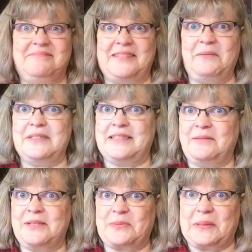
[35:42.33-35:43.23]
that, that
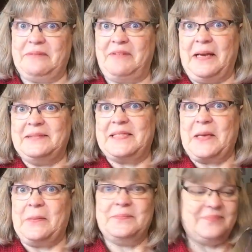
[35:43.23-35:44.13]
was really fun.
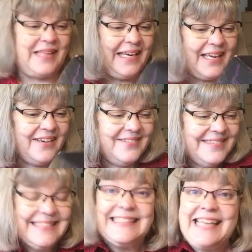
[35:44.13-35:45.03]
So thank you.
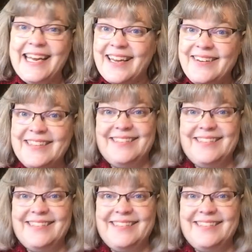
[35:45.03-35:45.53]
Thank you.